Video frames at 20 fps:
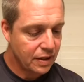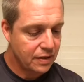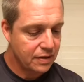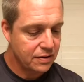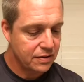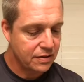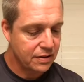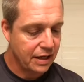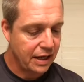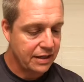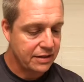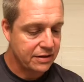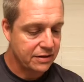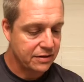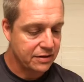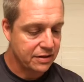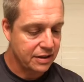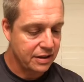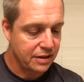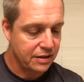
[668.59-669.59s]
It's nice to
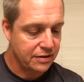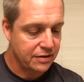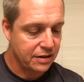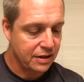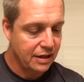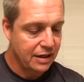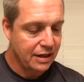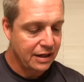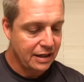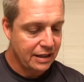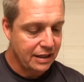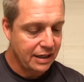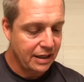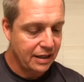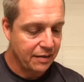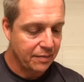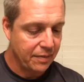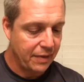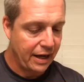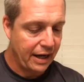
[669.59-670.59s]
see us
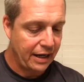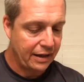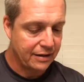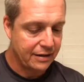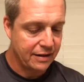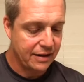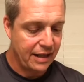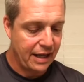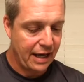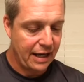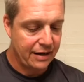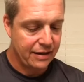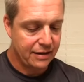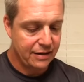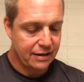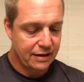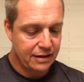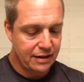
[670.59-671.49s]
getting back to that,